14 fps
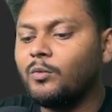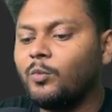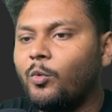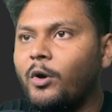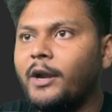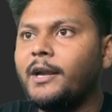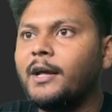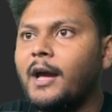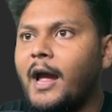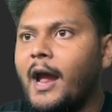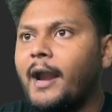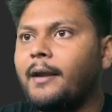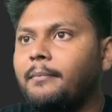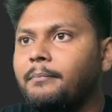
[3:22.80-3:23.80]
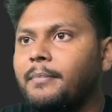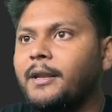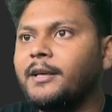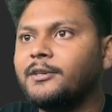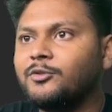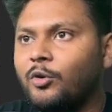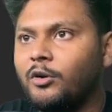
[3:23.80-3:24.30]
void and
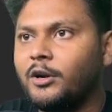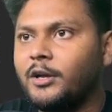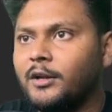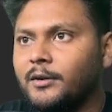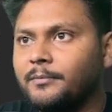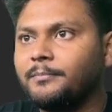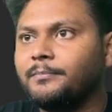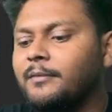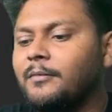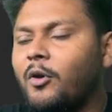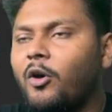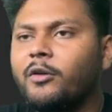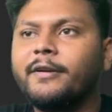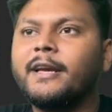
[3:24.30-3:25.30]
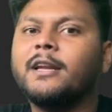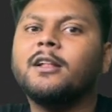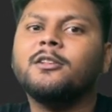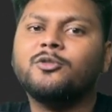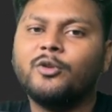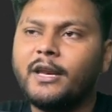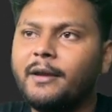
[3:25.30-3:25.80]
place order or we can
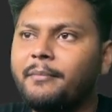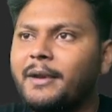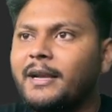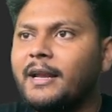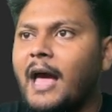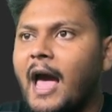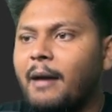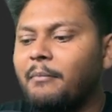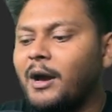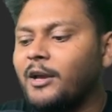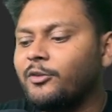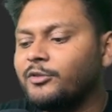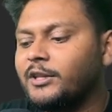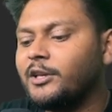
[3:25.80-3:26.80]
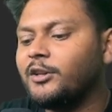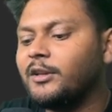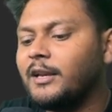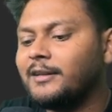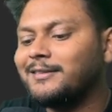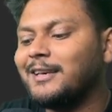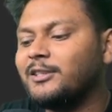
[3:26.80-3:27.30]
also name it uh, by using
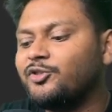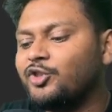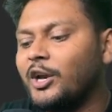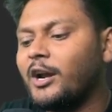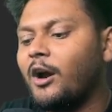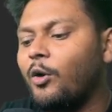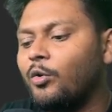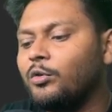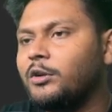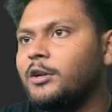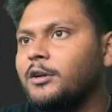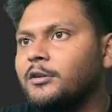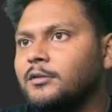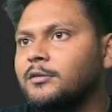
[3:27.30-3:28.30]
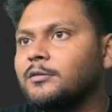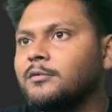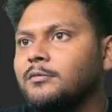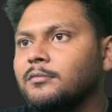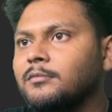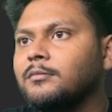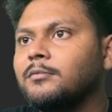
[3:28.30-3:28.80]
let's say checkout
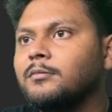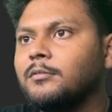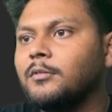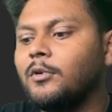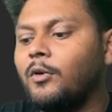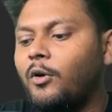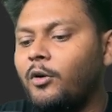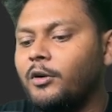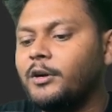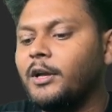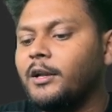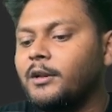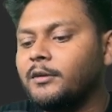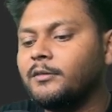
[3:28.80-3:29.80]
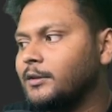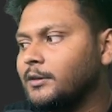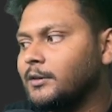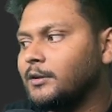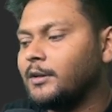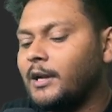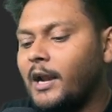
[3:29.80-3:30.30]
order
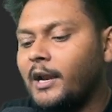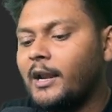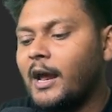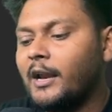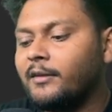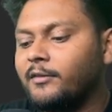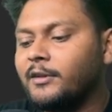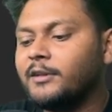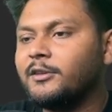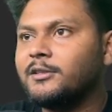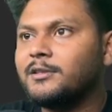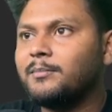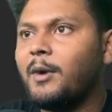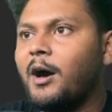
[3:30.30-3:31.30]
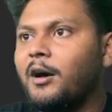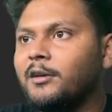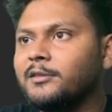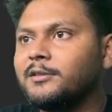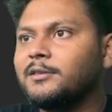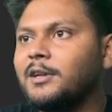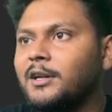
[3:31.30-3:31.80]
right and we will just
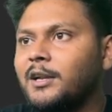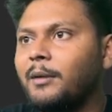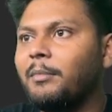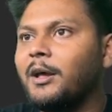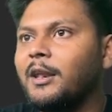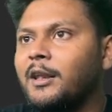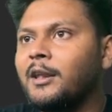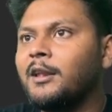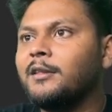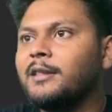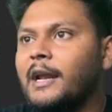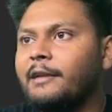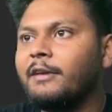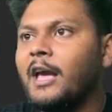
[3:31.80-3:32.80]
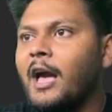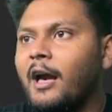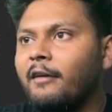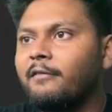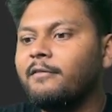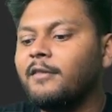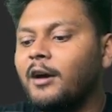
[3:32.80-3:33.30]
pass the double that we
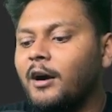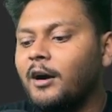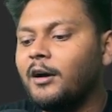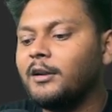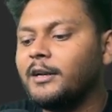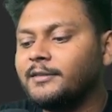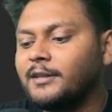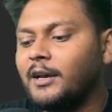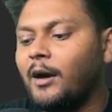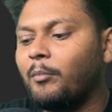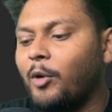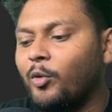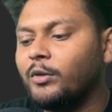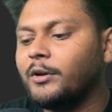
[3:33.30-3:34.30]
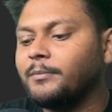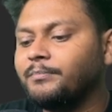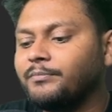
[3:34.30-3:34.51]
have uh, let's say amount